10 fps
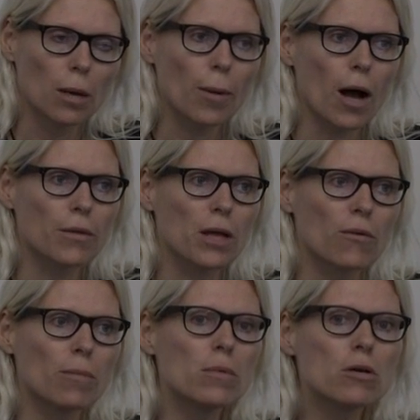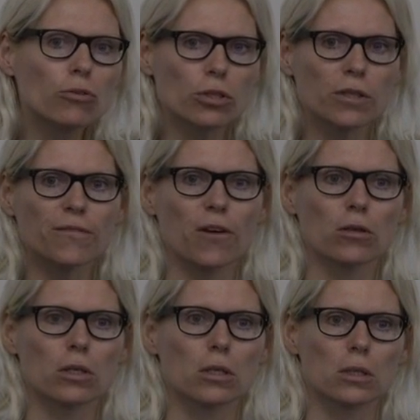but they were mostly
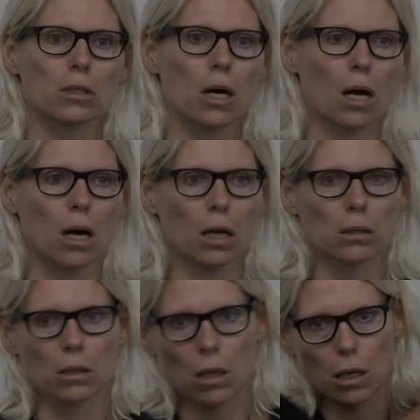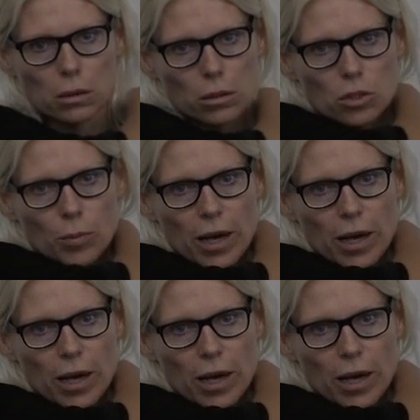focused on her